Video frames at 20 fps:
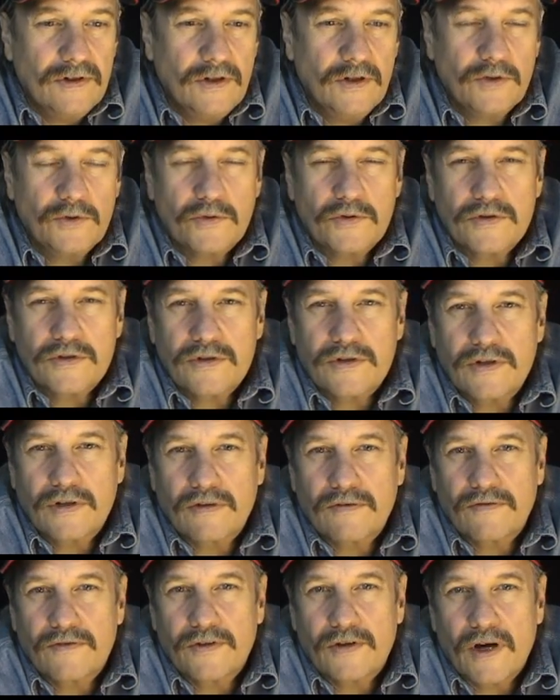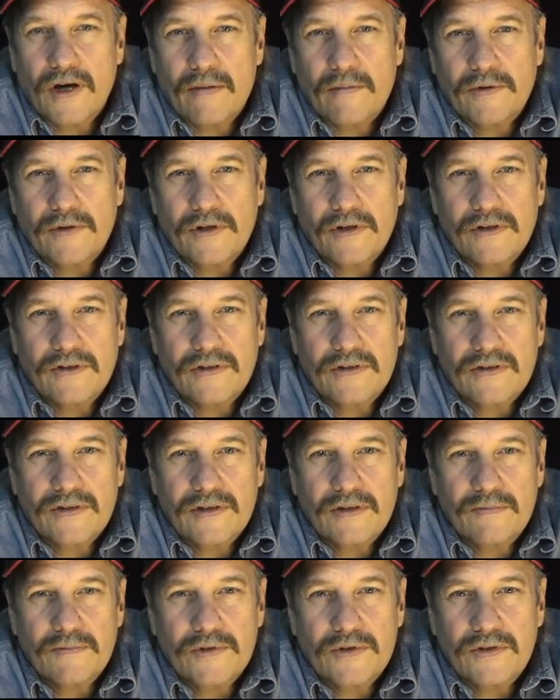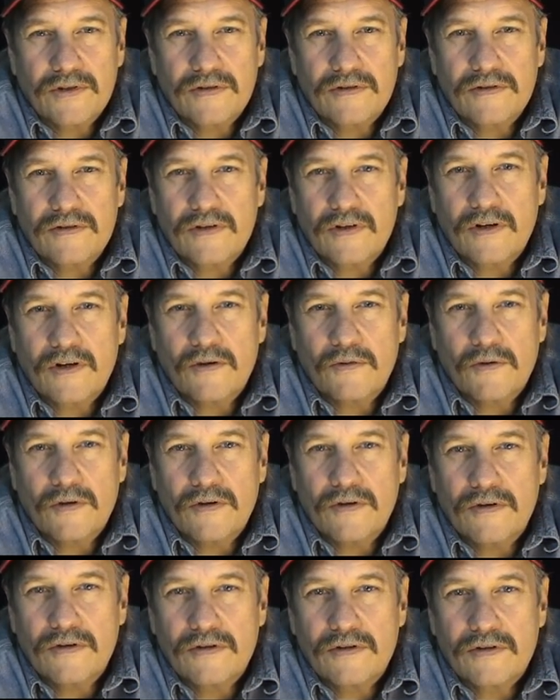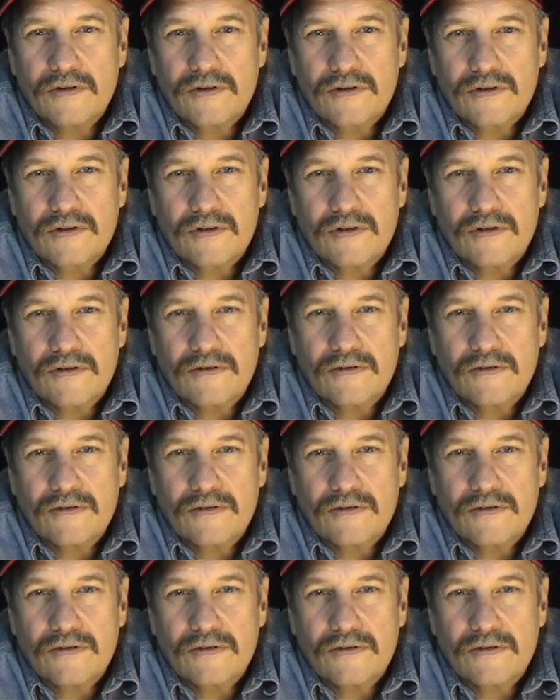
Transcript: interesting phenomenon that seems to go on, this